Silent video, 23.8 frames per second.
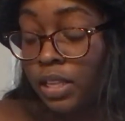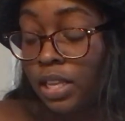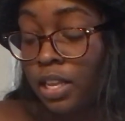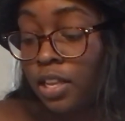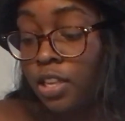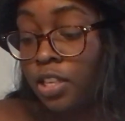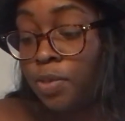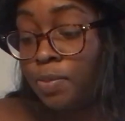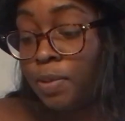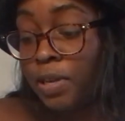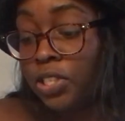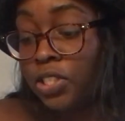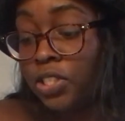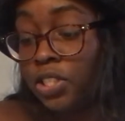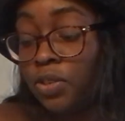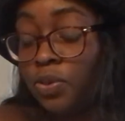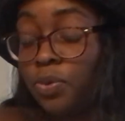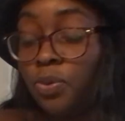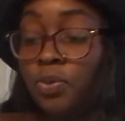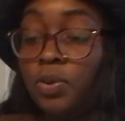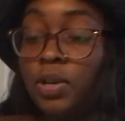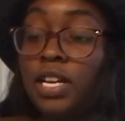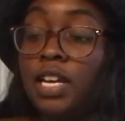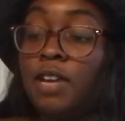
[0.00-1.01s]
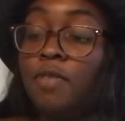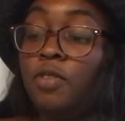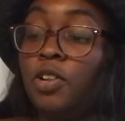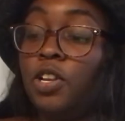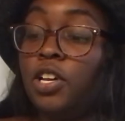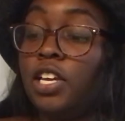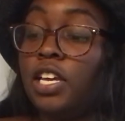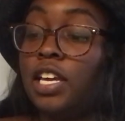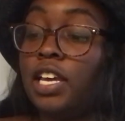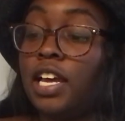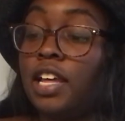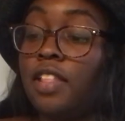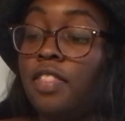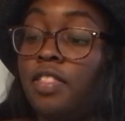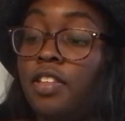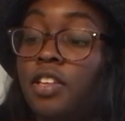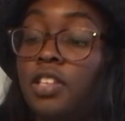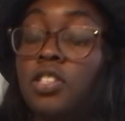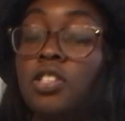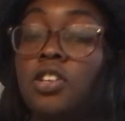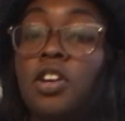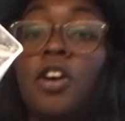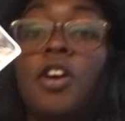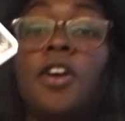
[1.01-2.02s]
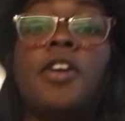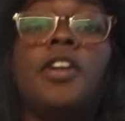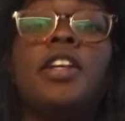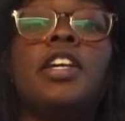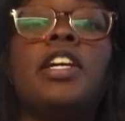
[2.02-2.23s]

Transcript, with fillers: Especially when I'm looking at this card